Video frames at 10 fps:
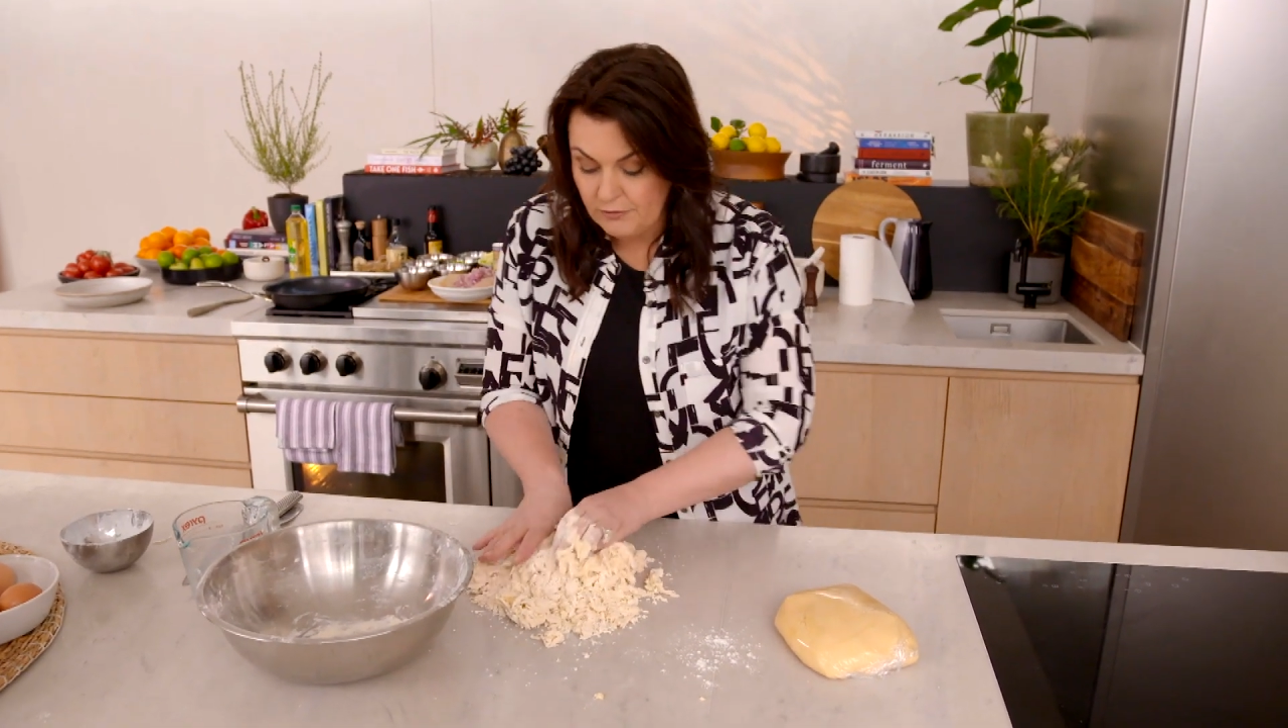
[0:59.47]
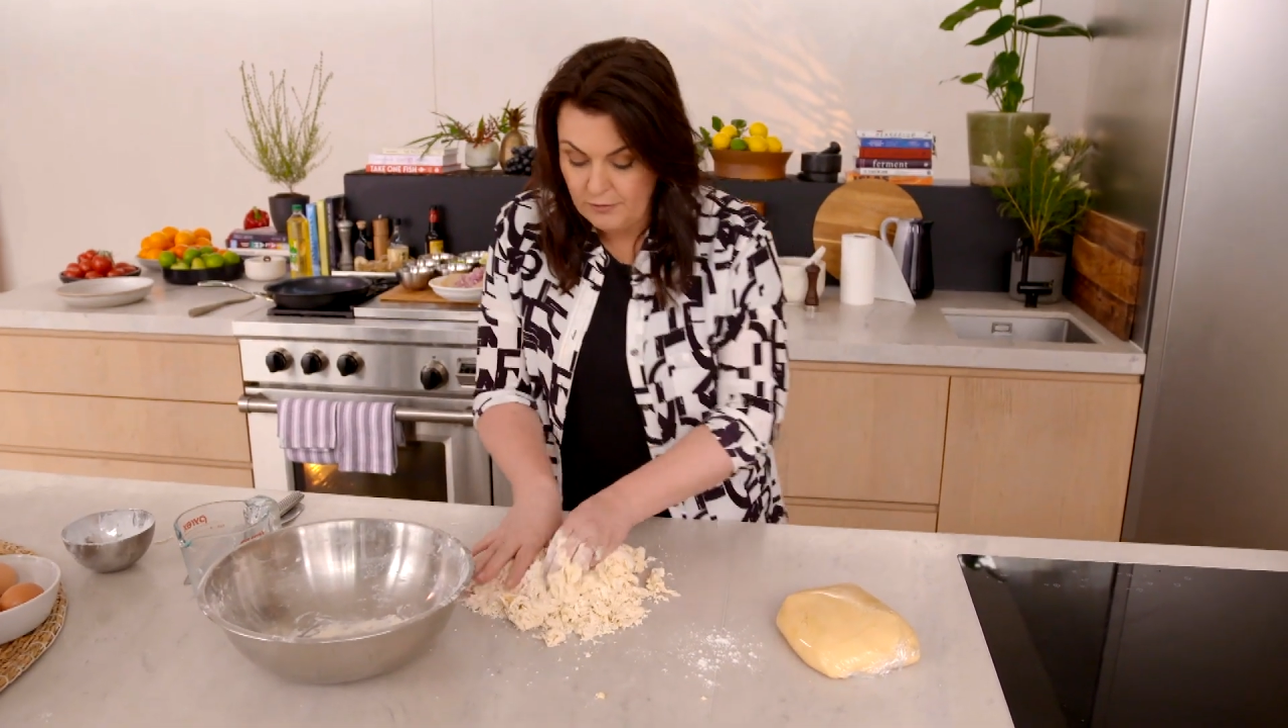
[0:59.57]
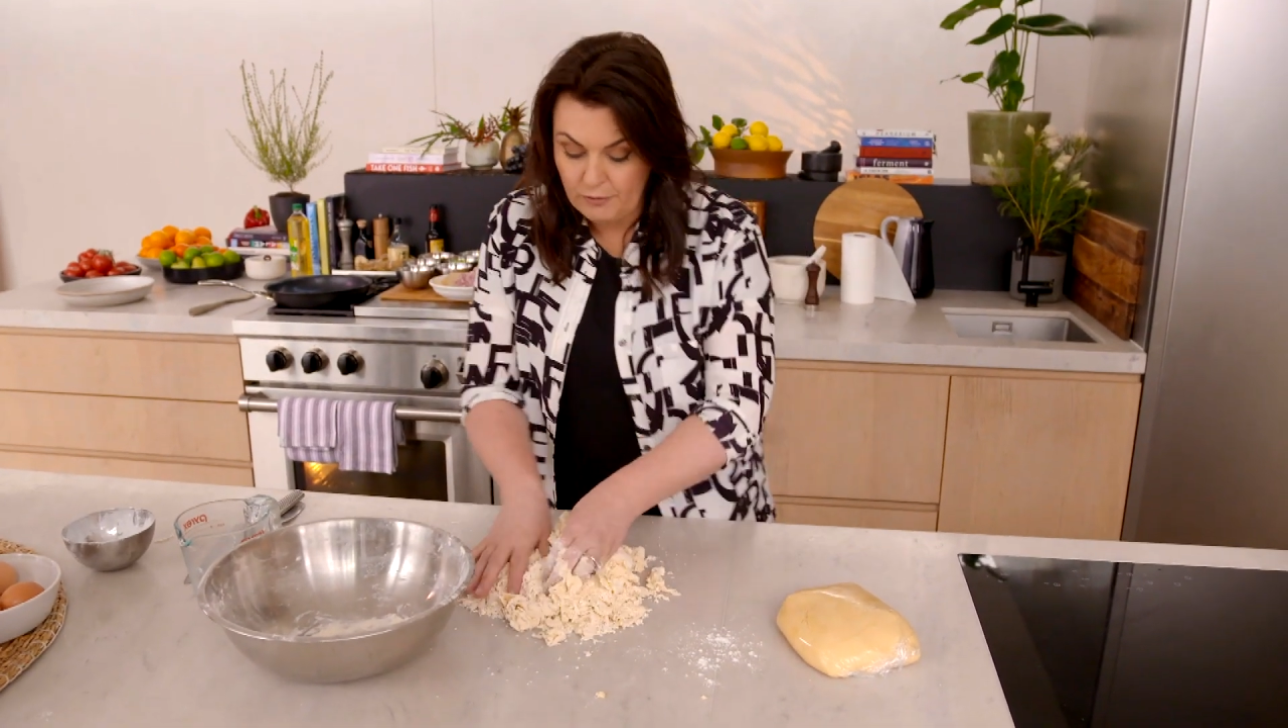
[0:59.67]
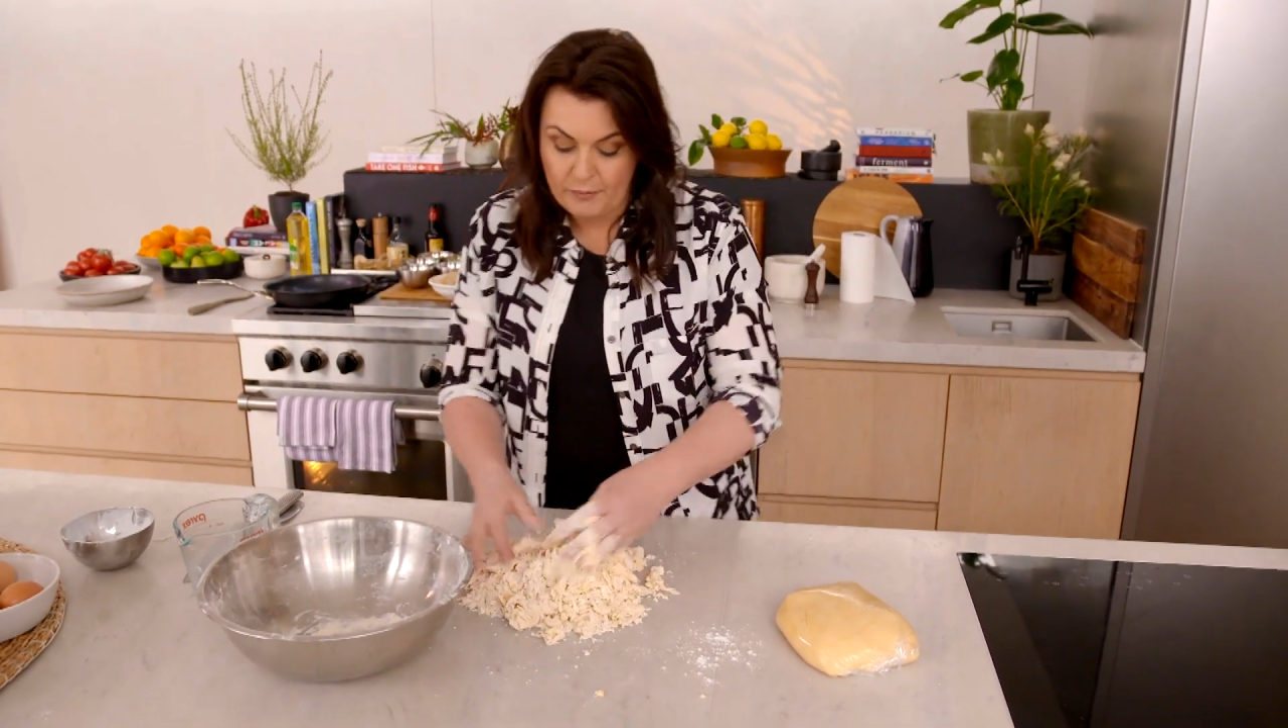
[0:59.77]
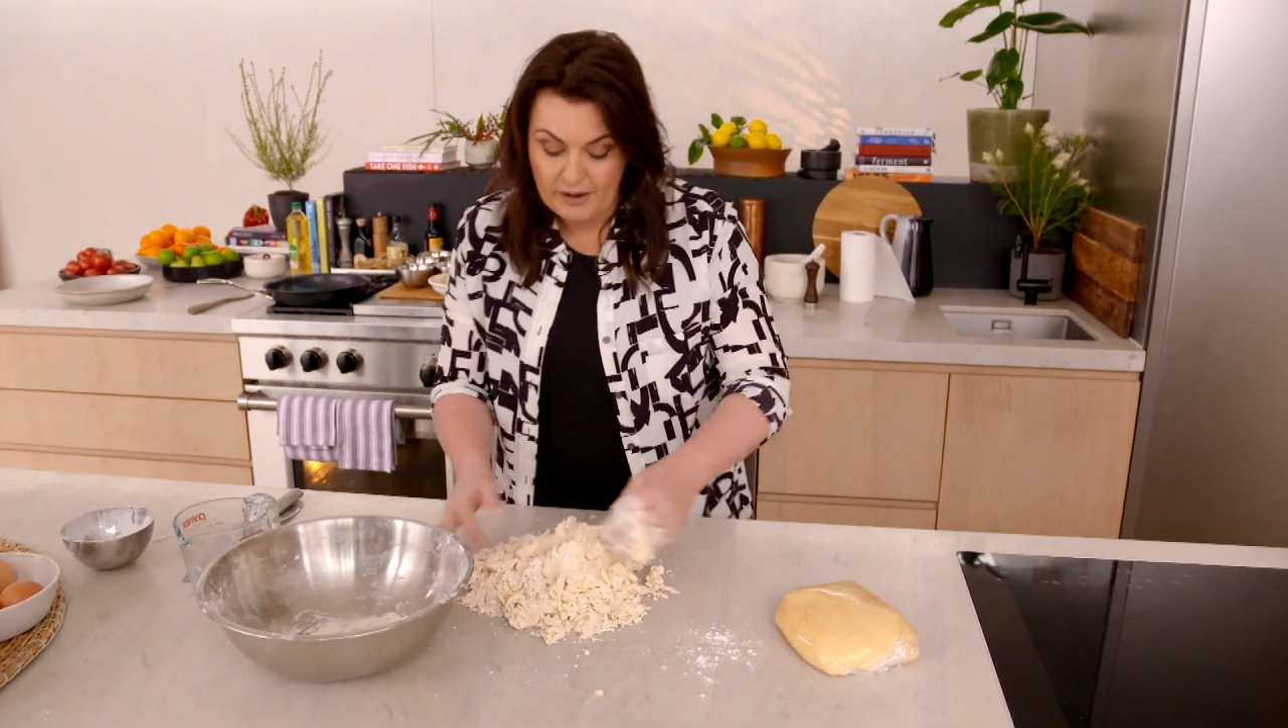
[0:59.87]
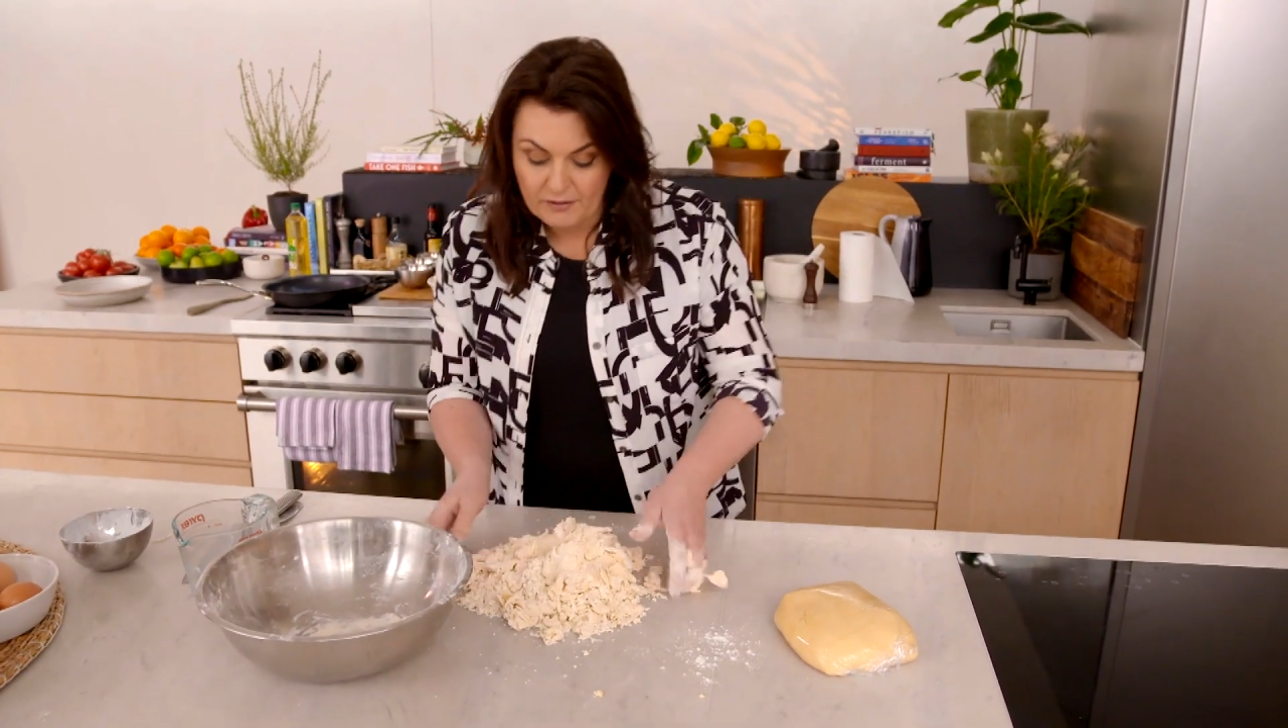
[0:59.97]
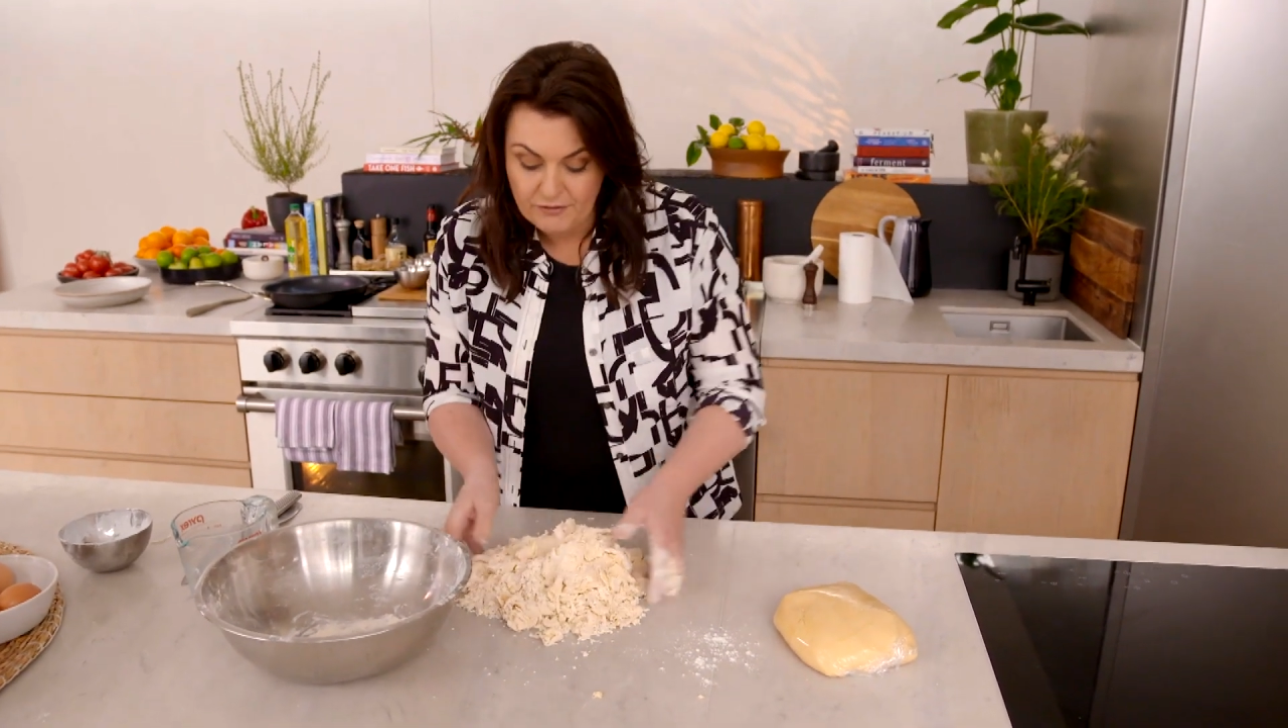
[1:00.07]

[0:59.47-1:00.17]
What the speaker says: for about